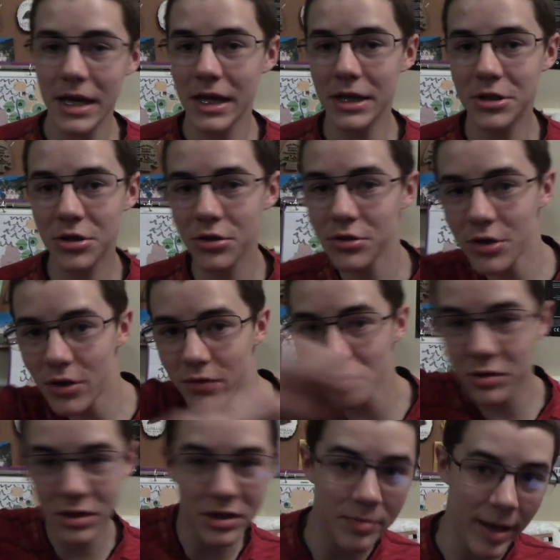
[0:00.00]
He turned over,
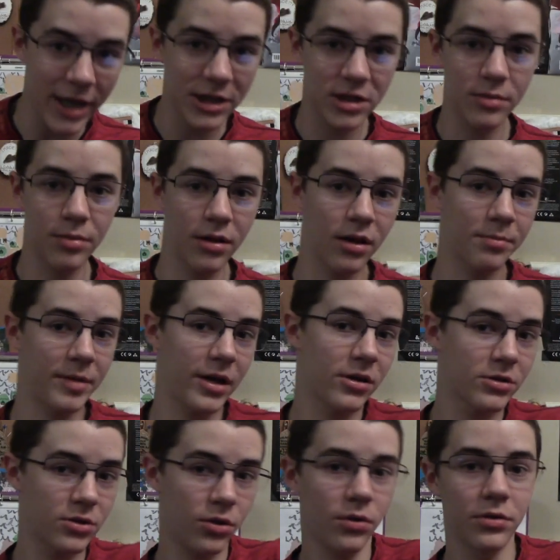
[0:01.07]
dispatched the bugbear,
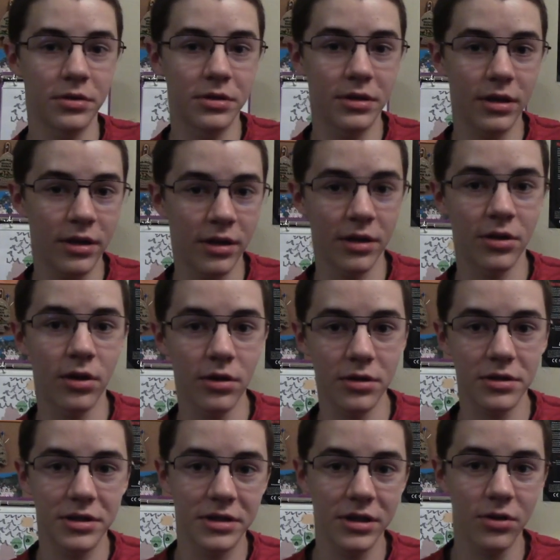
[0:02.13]
told Goddard
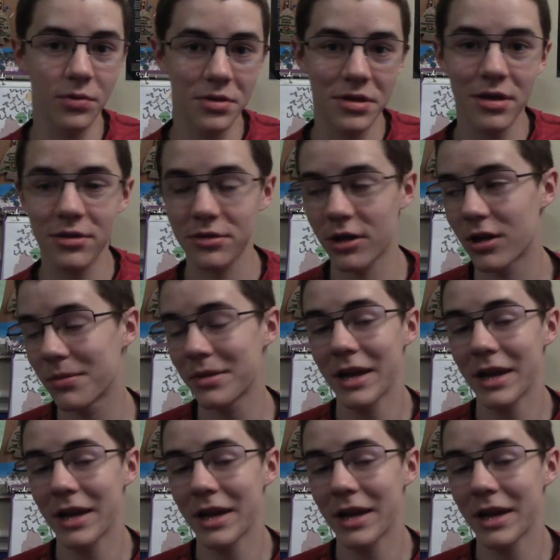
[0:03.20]
to deal with the other goblin.